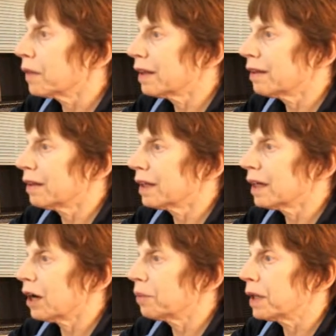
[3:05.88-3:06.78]
This is the
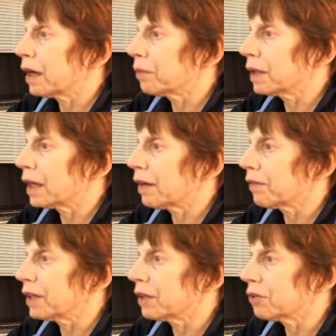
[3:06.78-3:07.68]
IP I've been
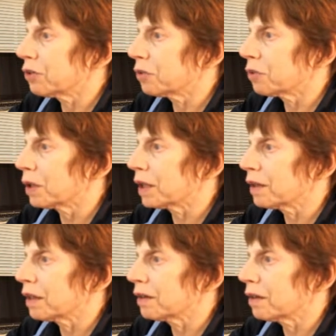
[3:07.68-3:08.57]
having issues with
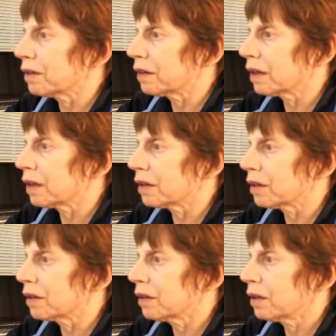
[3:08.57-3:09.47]
that does not
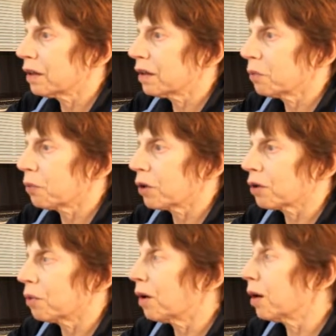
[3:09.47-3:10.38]
want to
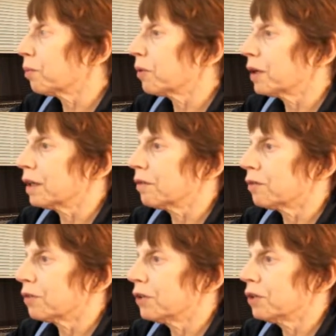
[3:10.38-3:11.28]
cooperate. It
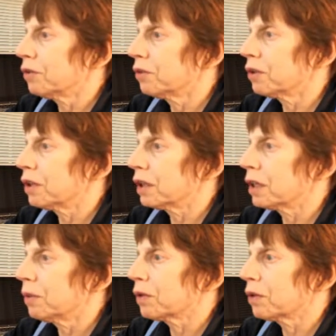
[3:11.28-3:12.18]
refuses, it
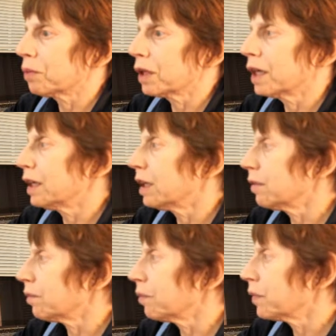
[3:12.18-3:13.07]
keeps
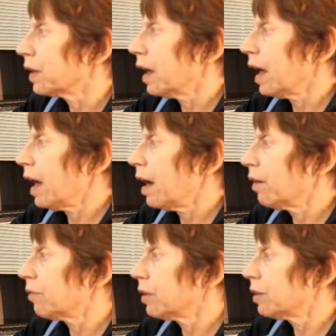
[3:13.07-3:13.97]
complaining
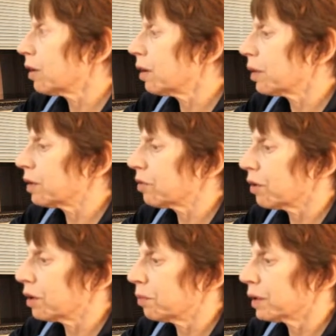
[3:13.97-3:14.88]
every time I
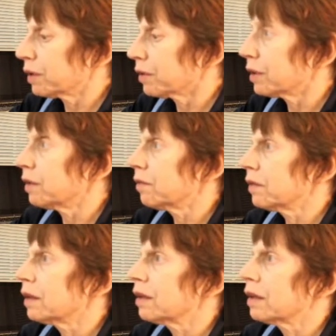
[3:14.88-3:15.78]
try to build it,
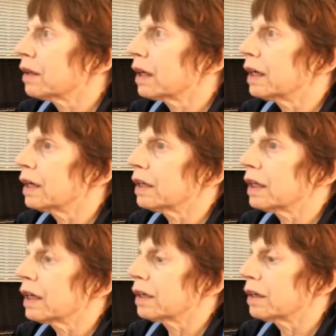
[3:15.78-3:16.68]
saying
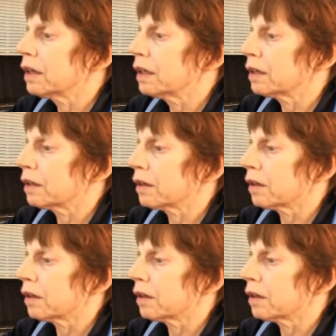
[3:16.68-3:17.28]
that it,